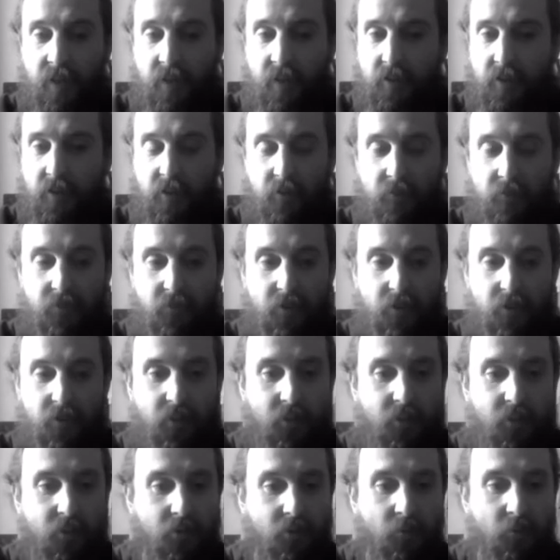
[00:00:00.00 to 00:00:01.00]
of
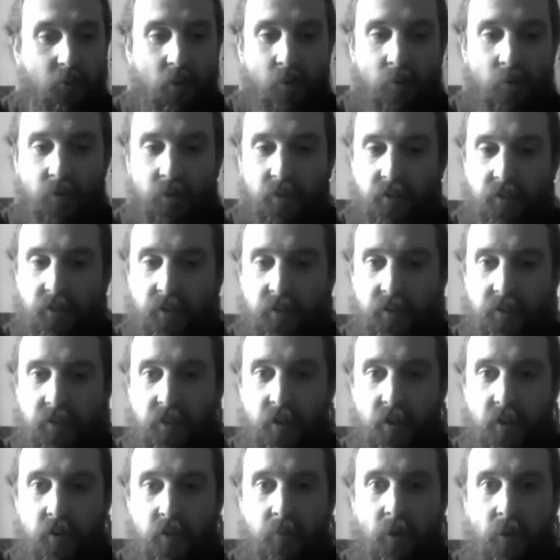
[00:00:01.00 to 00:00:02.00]
understood what I wanted to
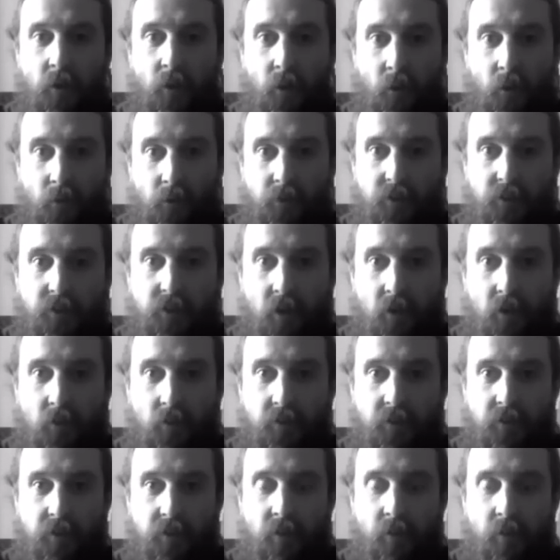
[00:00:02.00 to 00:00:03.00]
do, but also was
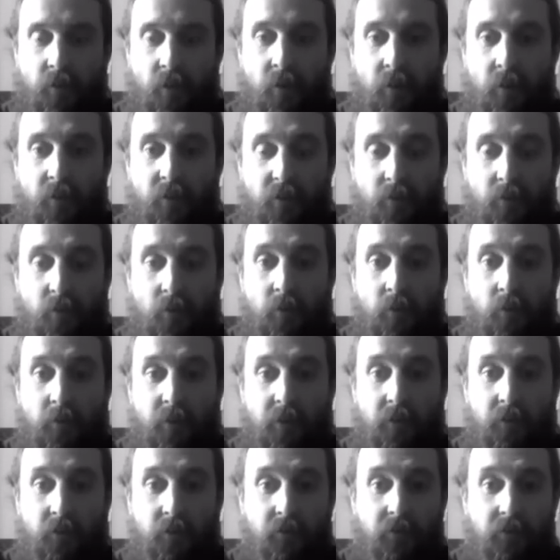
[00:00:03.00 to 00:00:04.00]
like, well, if you want to be
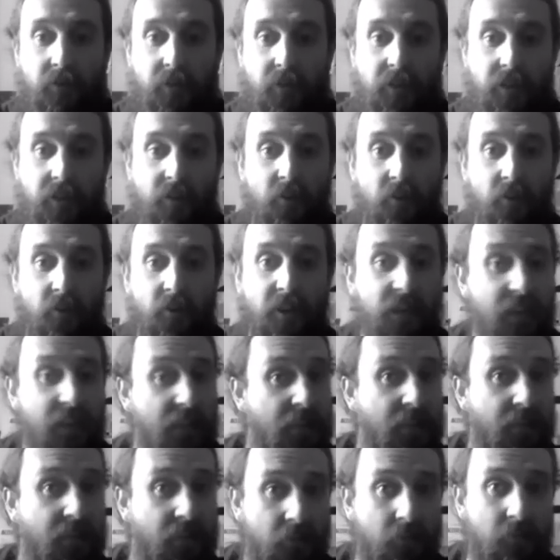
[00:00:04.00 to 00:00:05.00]
good on the guitar, you need
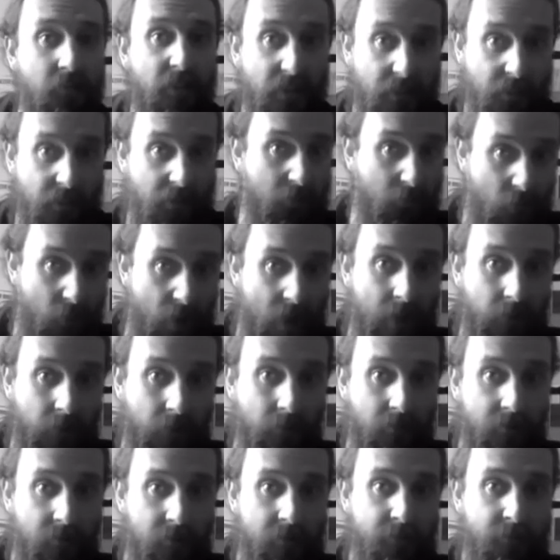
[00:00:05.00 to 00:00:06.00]
to do this as well.
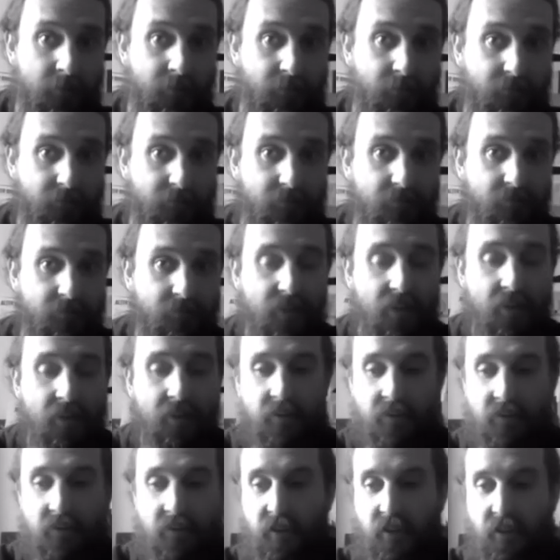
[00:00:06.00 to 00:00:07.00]

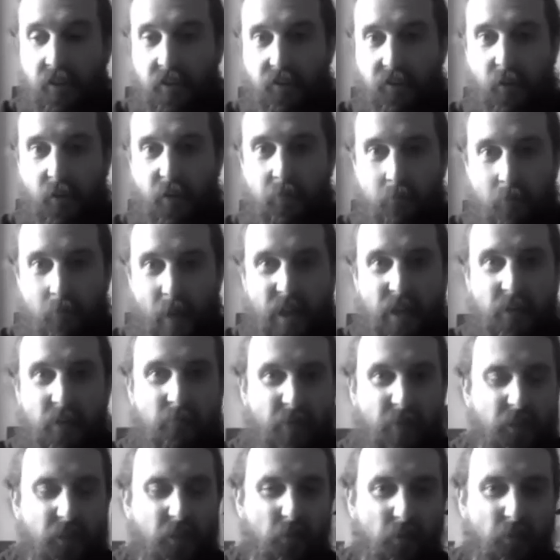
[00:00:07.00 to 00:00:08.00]
And so it'd make me
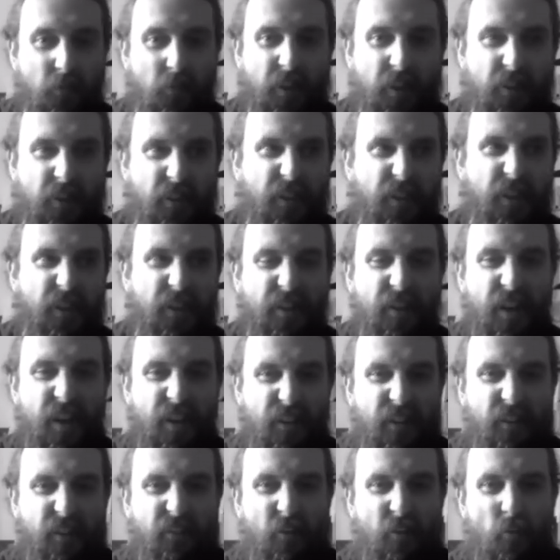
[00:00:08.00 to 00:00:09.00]
do things I didn't
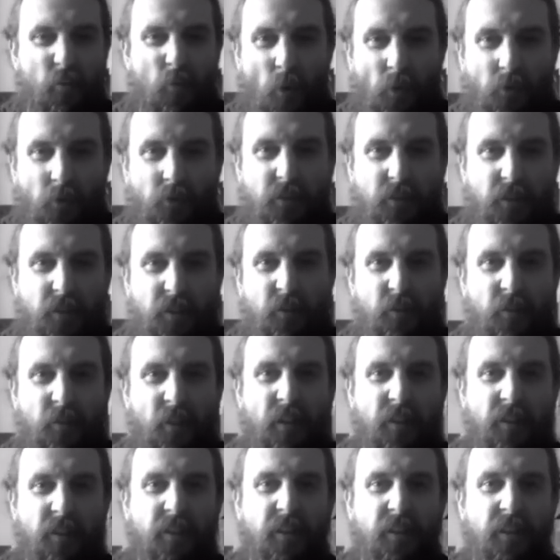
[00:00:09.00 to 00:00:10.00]
necessarily want to do,
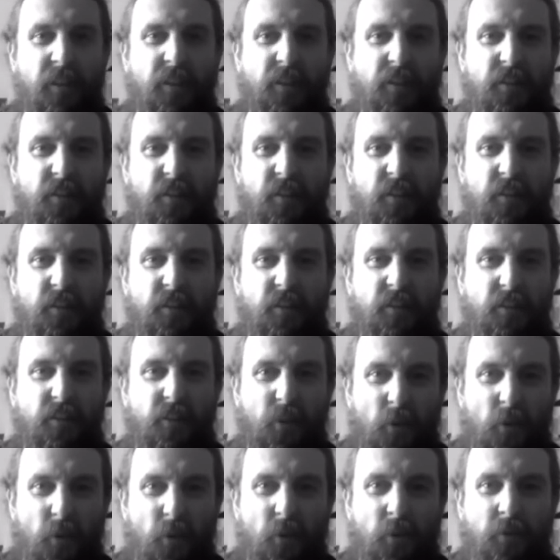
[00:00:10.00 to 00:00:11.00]
like certain
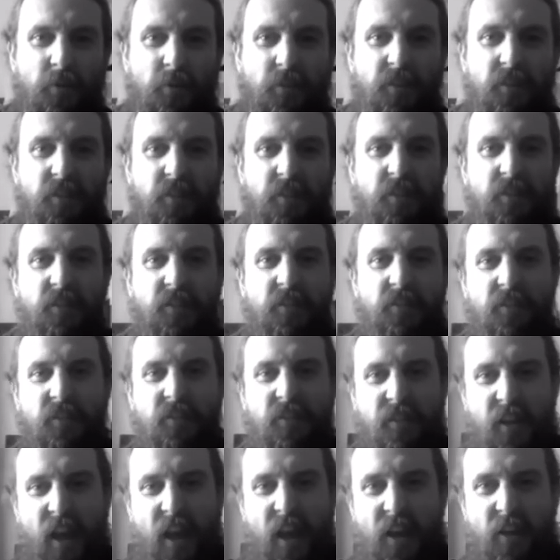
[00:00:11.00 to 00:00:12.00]
chords and certain
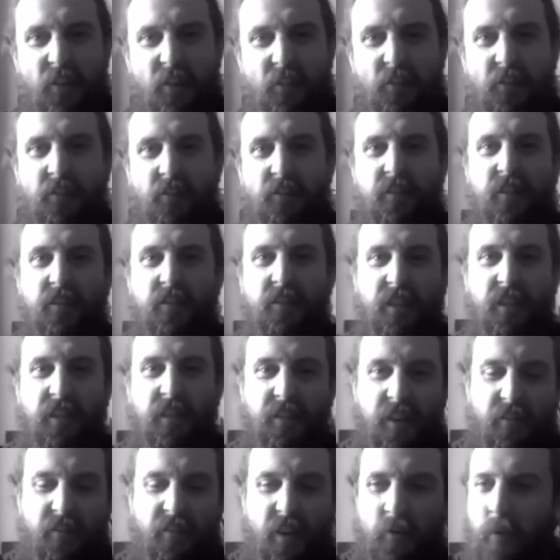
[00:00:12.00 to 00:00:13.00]
scales and things
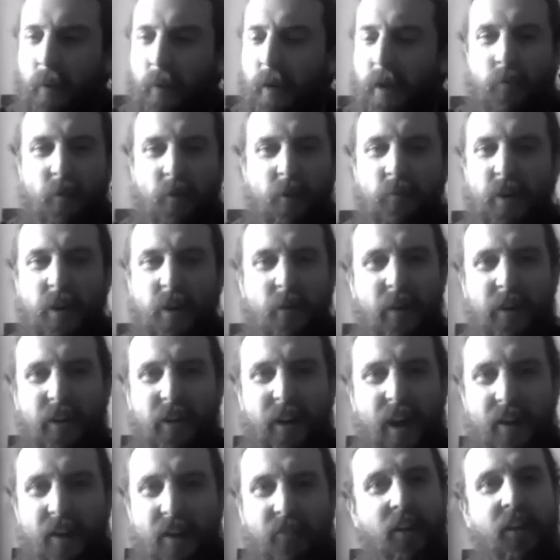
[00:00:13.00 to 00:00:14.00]
like that. I'm like, well, when am I
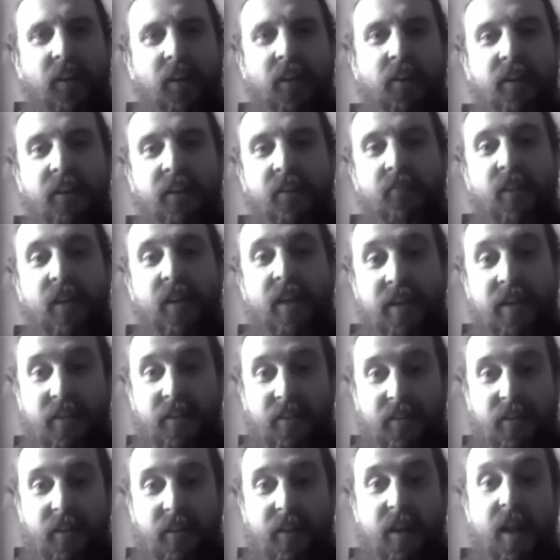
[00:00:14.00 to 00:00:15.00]
ever going to need
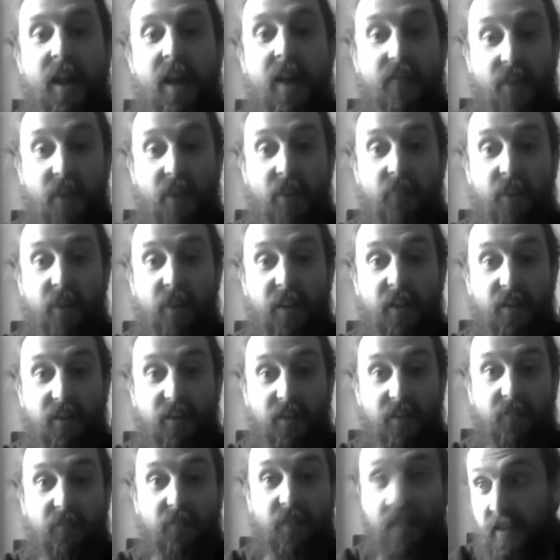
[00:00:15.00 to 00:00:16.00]
this? And then I realised
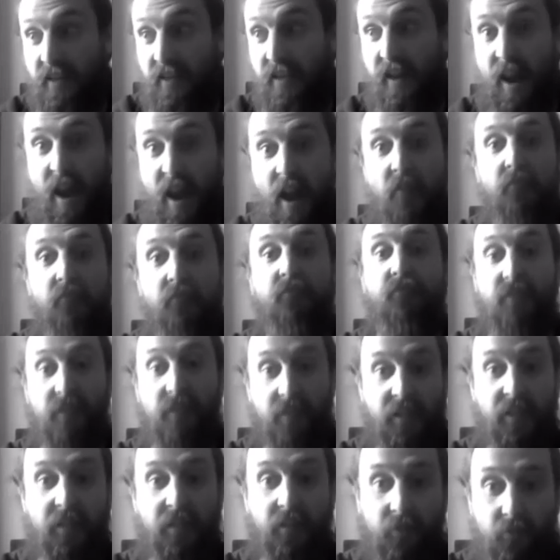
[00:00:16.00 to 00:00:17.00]
I've needed it every
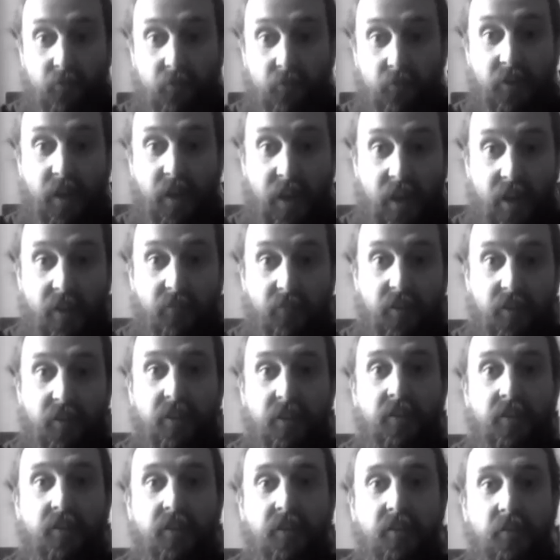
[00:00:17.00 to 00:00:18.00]
single day ever
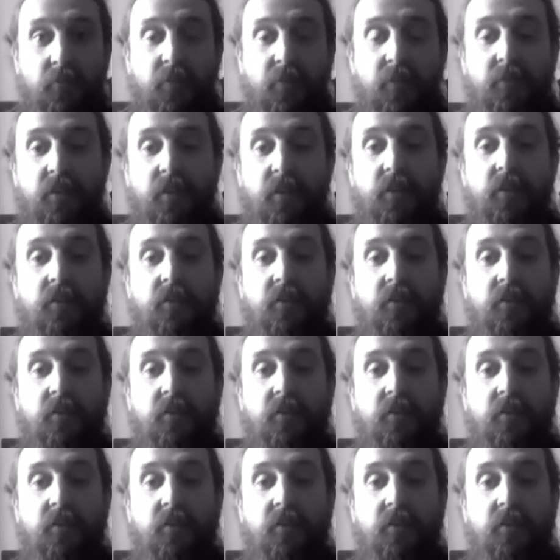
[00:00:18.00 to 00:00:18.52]
since as a musician.